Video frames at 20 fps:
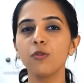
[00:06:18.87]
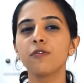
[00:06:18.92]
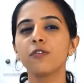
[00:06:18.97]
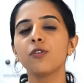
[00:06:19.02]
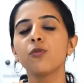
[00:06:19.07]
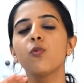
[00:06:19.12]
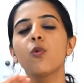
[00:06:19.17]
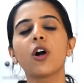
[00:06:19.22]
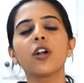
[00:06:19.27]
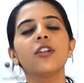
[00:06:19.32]

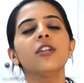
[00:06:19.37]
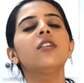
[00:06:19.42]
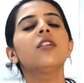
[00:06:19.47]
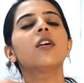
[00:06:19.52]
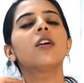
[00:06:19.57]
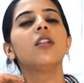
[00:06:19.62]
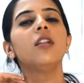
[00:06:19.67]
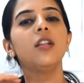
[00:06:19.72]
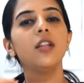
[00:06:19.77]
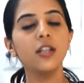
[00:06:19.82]
If you want it
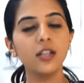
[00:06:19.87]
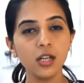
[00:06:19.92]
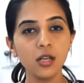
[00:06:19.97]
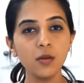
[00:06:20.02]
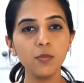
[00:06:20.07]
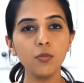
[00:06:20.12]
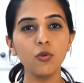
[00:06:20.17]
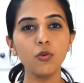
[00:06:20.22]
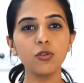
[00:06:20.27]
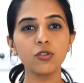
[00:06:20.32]
a
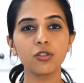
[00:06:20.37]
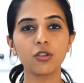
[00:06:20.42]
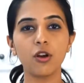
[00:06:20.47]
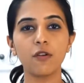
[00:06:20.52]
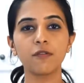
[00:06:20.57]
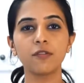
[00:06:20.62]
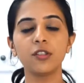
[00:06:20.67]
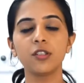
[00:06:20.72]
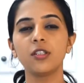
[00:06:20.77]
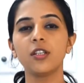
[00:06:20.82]
little more
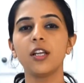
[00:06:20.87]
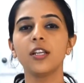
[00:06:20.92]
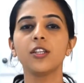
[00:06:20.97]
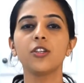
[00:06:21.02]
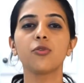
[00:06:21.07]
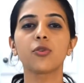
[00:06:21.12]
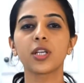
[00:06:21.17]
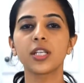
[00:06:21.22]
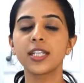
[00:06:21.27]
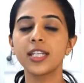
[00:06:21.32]
softer,
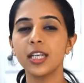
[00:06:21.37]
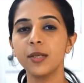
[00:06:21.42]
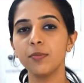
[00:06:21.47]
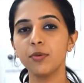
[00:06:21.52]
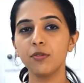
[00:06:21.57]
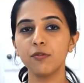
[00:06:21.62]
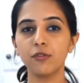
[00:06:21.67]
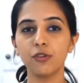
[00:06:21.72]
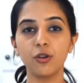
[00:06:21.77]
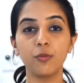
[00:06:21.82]
then you can
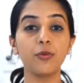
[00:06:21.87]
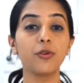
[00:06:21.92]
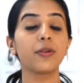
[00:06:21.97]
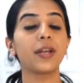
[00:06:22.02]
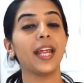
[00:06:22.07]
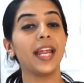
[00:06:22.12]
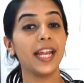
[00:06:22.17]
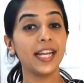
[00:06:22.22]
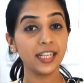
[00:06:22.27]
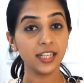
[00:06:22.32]
keep it for
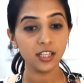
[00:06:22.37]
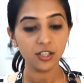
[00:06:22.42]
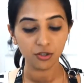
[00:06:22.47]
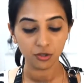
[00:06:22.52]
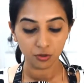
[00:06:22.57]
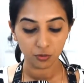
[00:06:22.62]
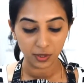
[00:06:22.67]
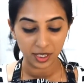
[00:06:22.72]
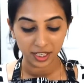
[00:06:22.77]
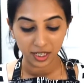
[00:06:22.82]
about 18
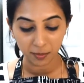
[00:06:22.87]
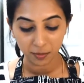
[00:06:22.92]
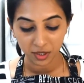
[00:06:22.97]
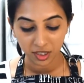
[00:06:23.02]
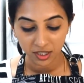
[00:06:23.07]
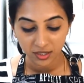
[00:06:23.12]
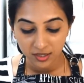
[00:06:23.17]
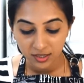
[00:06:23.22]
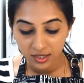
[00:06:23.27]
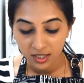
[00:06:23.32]
to 20
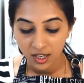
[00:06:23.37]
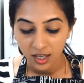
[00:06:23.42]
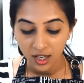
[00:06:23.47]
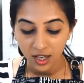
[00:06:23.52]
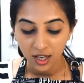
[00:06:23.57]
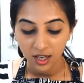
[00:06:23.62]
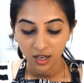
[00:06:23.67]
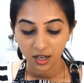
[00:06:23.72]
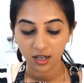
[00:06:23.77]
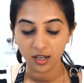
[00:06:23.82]
minutes
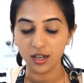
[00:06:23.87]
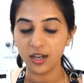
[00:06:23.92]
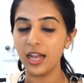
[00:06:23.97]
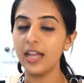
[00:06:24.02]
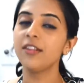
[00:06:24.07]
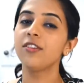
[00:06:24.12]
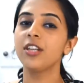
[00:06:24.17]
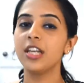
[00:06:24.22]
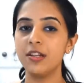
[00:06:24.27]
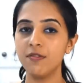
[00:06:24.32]

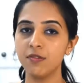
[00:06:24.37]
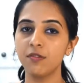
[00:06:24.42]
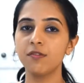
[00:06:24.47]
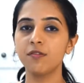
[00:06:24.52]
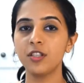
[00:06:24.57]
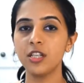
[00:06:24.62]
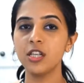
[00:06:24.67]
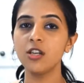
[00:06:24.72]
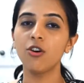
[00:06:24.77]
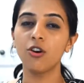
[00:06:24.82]
at
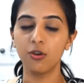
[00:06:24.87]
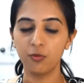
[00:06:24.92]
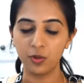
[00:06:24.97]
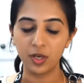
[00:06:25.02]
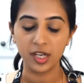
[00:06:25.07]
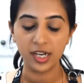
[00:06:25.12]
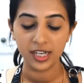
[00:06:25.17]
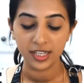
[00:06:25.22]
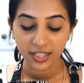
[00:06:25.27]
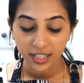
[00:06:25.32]
350 or
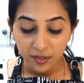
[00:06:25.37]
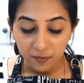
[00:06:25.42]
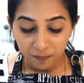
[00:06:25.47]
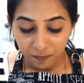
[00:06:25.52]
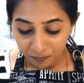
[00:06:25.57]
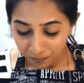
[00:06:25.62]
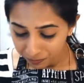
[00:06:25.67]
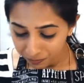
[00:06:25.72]
180.